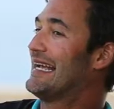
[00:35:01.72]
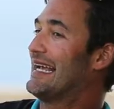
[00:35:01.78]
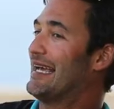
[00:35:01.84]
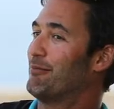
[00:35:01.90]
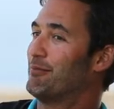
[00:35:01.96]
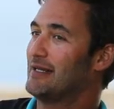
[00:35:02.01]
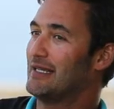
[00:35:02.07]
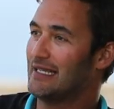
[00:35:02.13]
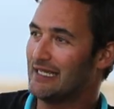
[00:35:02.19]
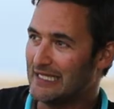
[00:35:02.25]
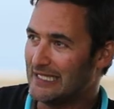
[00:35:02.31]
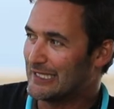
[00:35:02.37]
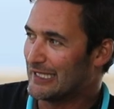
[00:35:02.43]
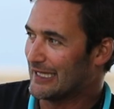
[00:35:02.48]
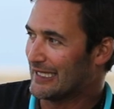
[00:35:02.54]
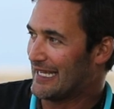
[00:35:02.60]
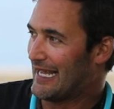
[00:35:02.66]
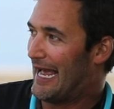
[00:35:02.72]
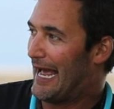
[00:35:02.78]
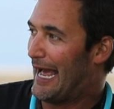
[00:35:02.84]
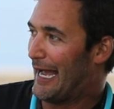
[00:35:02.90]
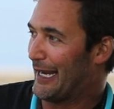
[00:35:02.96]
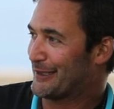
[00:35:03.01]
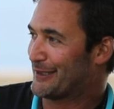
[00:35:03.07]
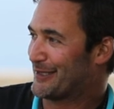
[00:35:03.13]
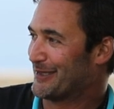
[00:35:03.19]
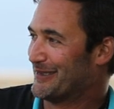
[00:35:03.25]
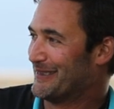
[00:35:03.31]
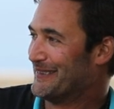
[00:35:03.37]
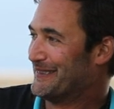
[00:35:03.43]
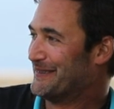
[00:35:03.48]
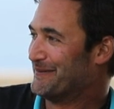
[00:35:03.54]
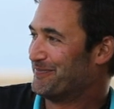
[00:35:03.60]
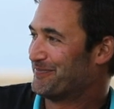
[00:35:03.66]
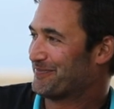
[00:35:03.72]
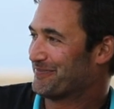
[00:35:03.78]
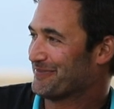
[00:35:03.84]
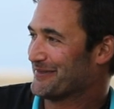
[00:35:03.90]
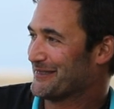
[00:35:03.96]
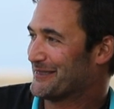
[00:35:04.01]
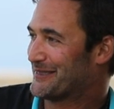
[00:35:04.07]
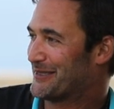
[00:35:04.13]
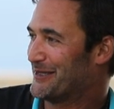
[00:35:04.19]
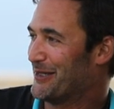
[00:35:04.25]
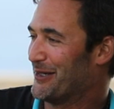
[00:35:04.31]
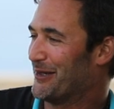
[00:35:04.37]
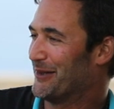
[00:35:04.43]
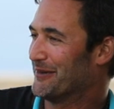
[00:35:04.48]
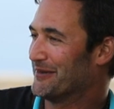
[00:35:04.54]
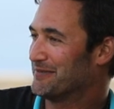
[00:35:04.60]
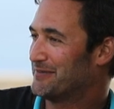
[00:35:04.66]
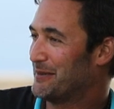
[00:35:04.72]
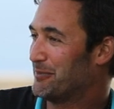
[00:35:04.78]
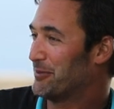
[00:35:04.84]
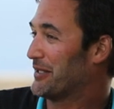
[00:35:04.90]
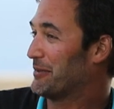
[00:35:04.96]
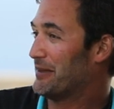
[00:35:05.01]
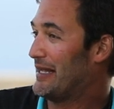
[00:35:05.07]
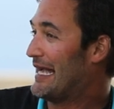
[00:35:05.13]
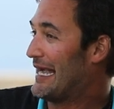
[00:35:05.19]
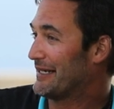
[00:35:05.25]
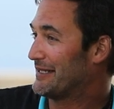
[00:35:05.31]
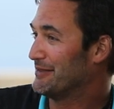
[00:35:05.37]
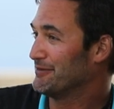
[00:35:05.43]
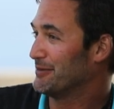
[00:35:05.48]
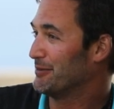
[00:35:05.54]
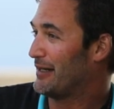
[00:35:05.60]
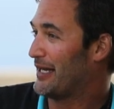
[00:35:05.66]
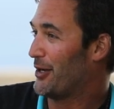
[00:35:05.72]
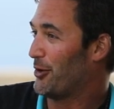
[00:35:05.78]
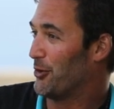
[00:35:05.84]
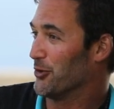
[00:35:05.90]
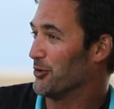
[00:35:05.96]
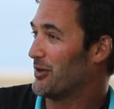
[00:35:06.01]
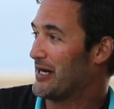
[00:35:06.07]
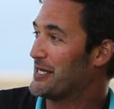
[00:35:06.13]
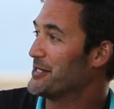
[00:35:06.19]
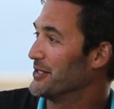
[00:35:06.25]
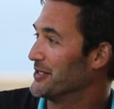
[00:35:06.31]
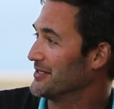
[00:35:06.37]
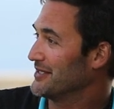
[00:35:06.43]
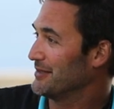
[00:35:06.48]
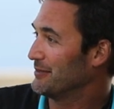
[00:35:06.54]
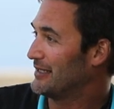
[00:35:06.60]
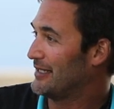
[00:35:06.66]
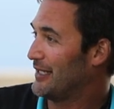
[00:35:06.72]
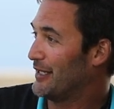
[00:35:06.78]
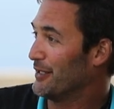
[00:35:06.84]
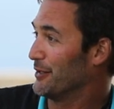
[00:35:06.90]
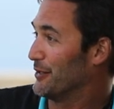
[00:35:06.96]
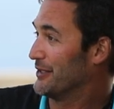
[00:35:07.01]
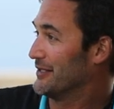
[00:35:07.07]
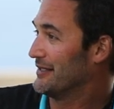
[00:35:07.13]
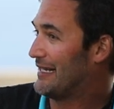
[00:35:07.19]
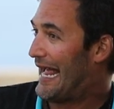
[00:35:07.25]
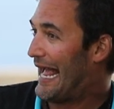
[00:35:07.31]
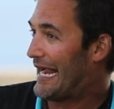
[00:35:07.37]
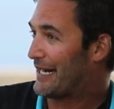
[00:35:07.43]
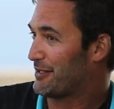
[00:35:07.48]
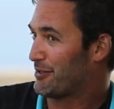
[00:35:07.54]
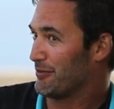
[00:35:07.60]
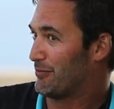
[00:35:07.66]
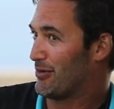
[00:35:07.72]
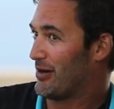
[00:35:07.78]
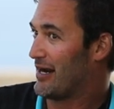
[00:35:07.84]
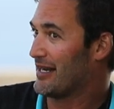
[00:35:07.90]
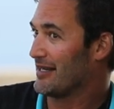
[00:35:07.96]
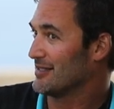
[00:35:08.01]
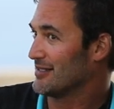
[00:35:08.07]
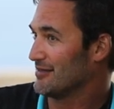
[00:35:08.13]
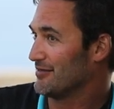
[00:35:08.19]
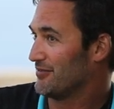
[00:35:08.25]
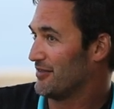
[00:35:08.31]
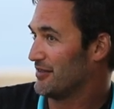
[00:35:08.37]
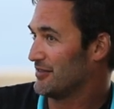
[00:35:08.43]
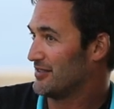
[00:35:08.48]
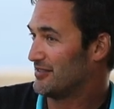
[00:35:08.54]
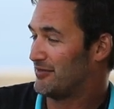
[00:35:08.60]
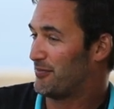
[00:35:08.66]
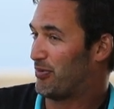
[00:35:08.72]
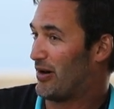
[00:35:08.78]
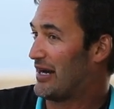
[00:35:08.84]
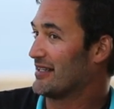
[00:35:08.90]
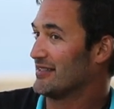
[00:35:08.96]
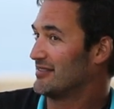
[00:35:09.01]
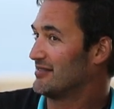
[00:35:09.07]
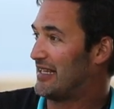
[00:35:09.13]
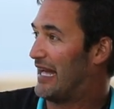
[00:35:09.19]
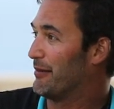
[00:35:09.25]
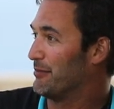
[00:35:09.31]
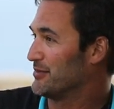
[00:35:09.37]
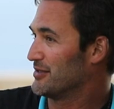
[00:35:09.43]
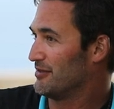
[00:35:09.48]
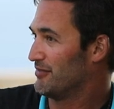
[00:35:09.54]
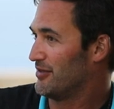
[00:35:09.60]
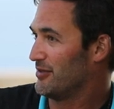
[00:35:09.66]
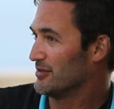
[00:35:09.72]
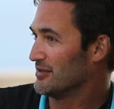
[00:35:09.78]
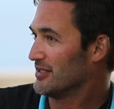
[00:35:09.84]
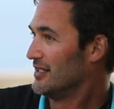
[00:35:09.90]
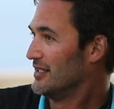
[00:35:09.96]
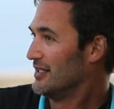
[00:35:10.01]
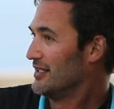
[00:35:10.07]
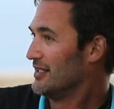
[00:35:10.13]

can be easily hacked yeah so people can be hacked even by orators i mean hitler hacked the brains of the brain stems of those